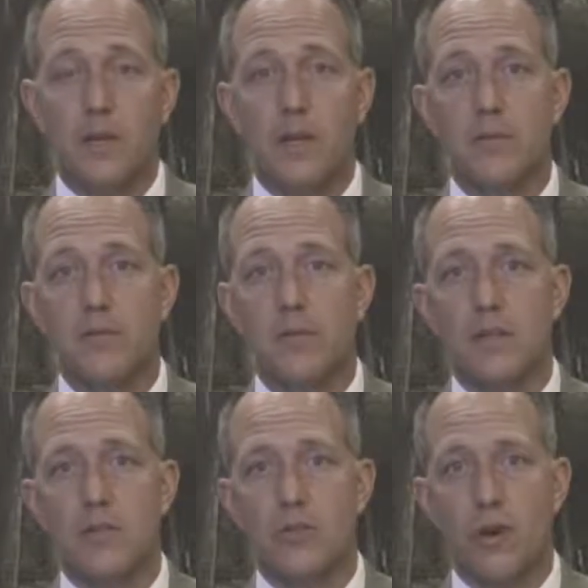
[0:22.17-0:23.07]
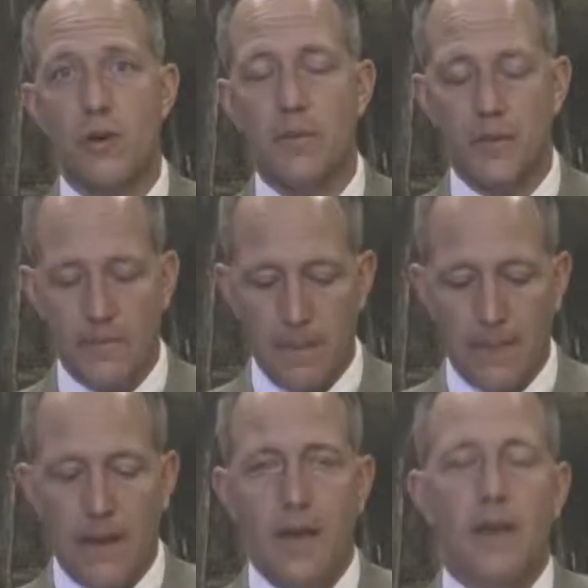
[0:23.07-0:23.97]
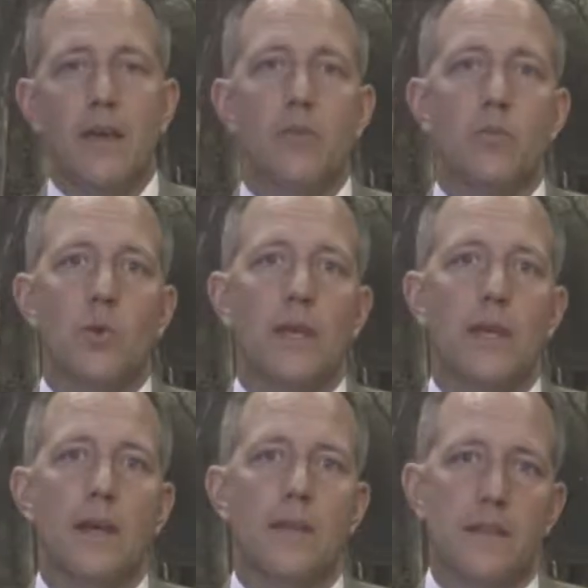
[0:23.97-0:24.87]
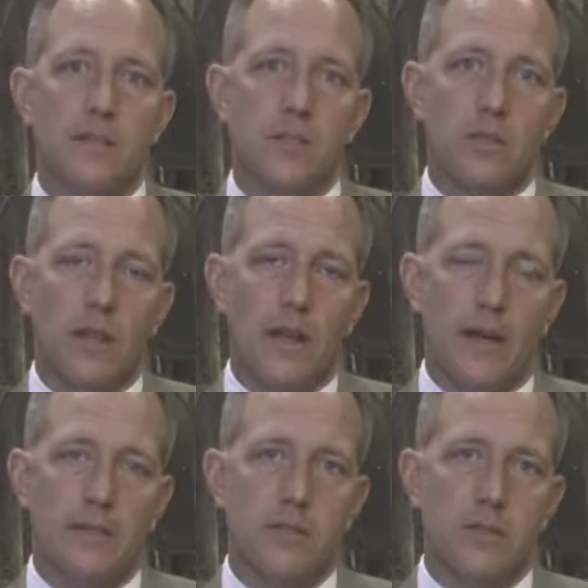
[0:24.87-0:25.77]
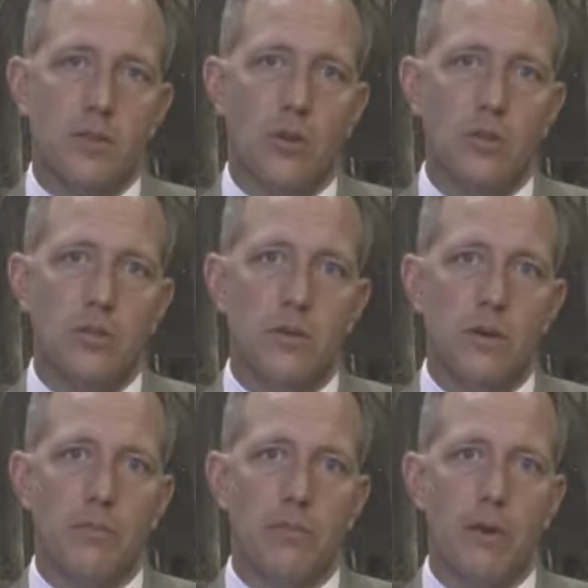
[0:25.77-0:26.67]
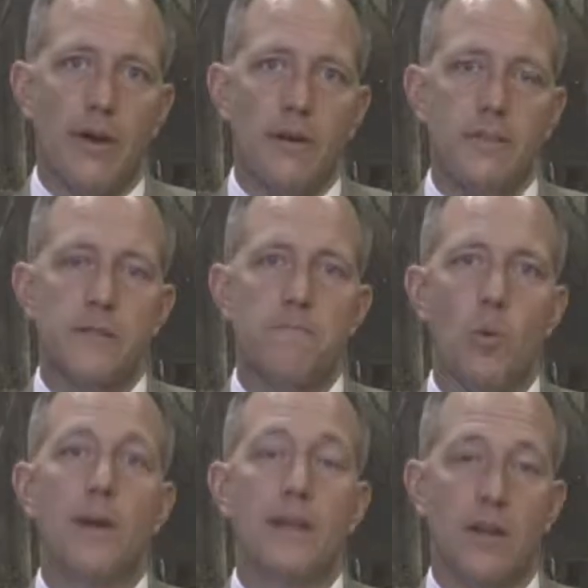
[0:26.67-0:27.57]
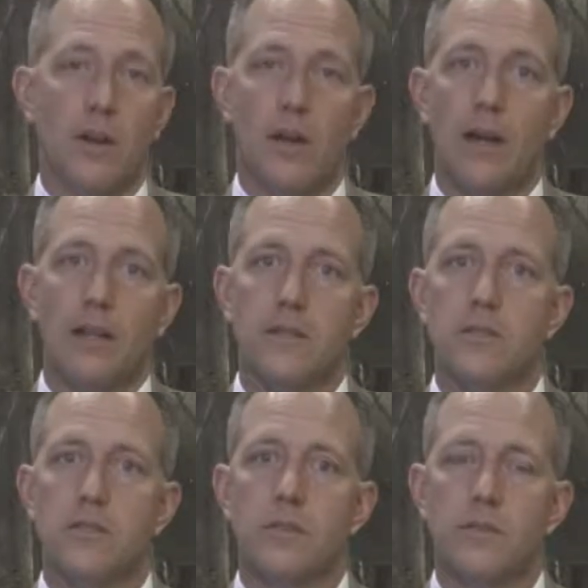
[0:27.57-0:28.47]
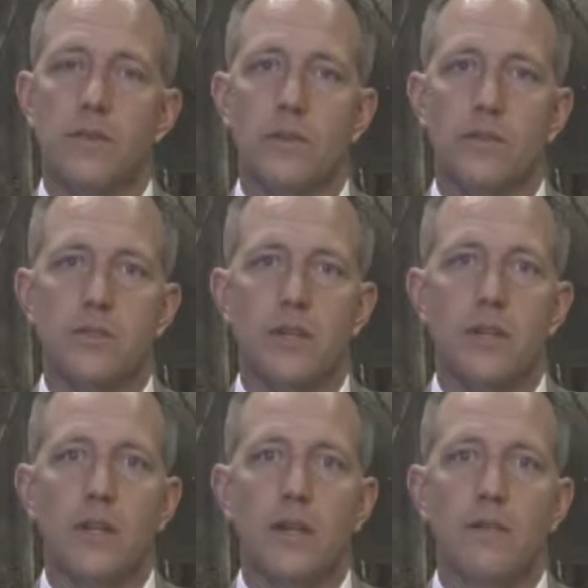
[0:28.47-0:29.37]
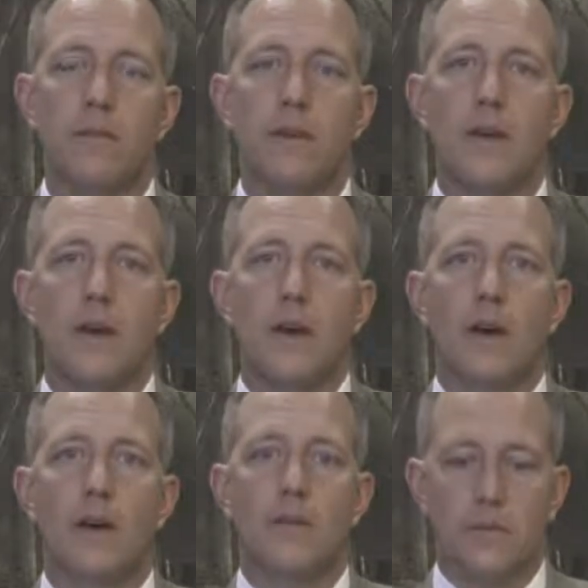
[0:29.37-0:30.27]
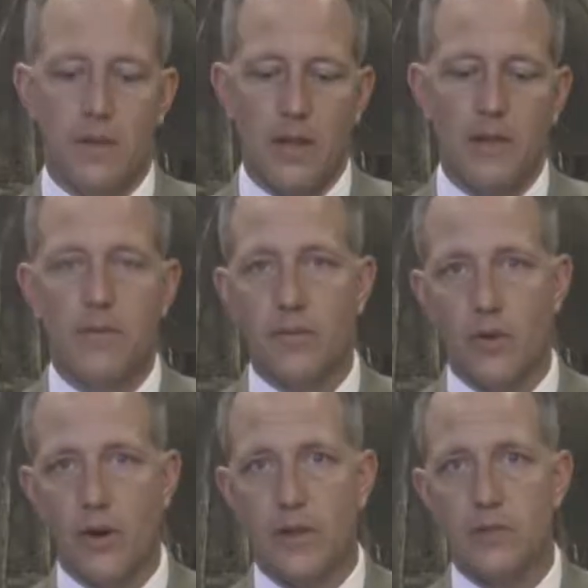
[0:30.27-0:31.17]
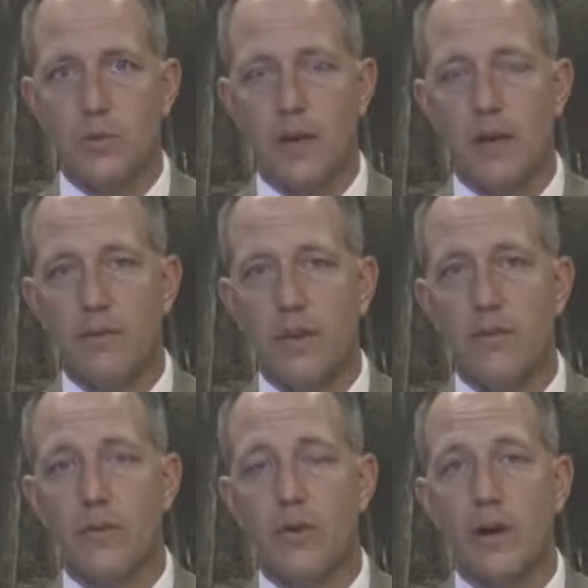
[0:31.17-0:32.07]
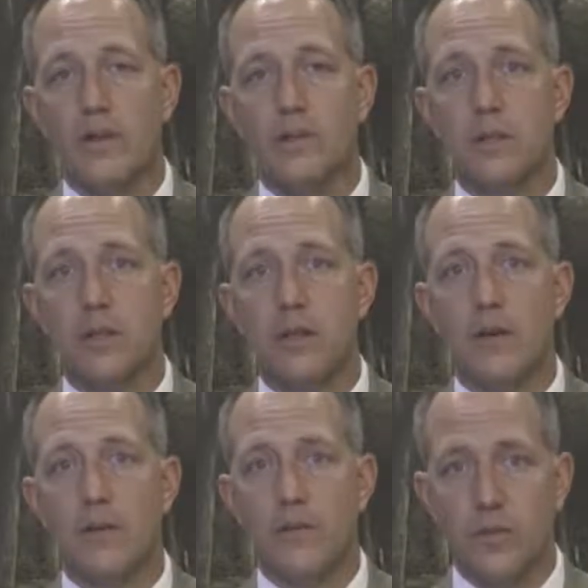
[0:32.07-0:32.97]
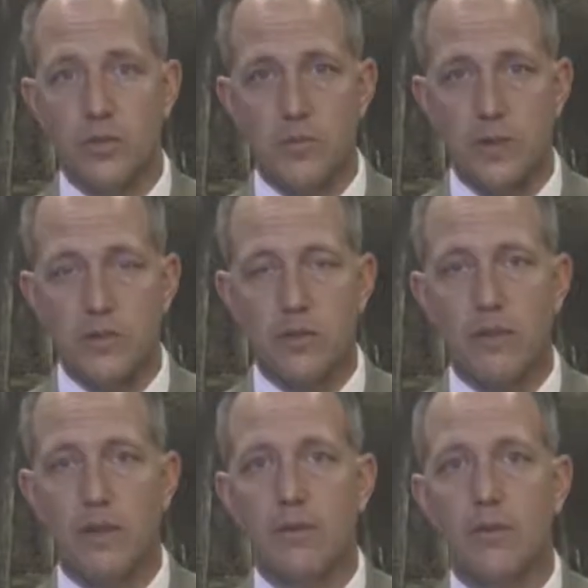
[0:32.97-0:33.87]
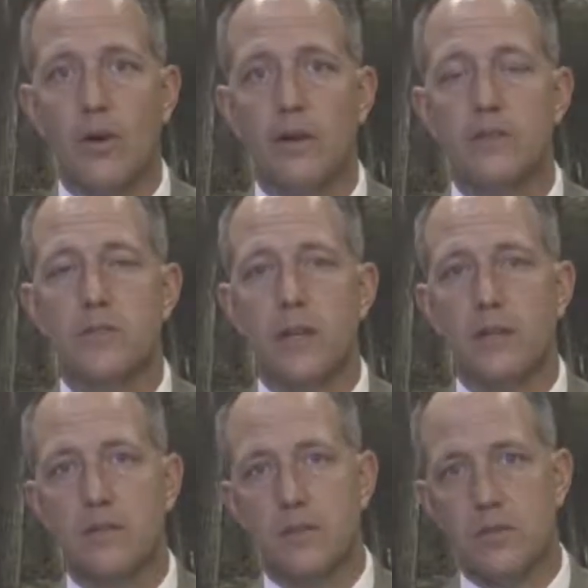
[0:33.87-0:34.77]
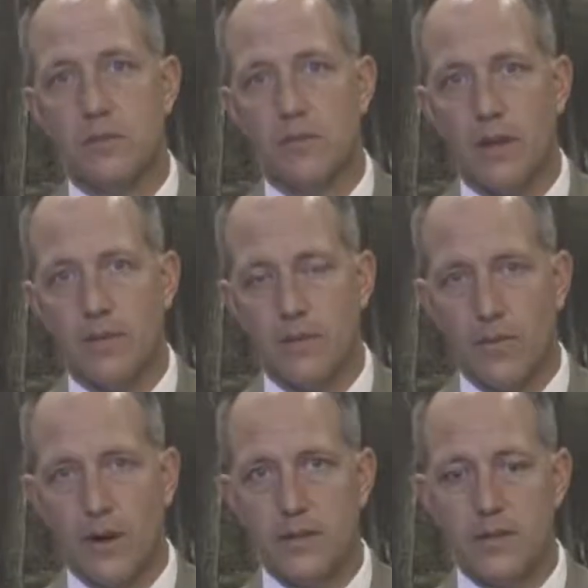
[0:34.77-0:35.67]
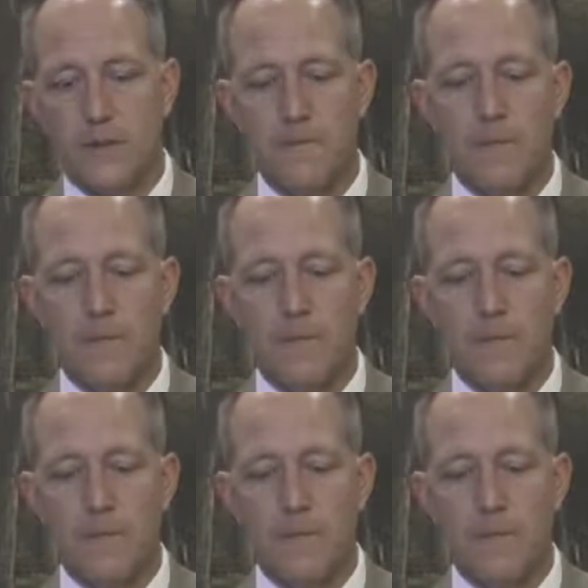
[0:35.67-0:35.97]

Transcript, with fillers: My name is Clint Schreiber, and this course will comprise what in our college is the full study of the life of Christ. We have Life of Christ, the first semester of Life of Christ, second semester of Life of Christ.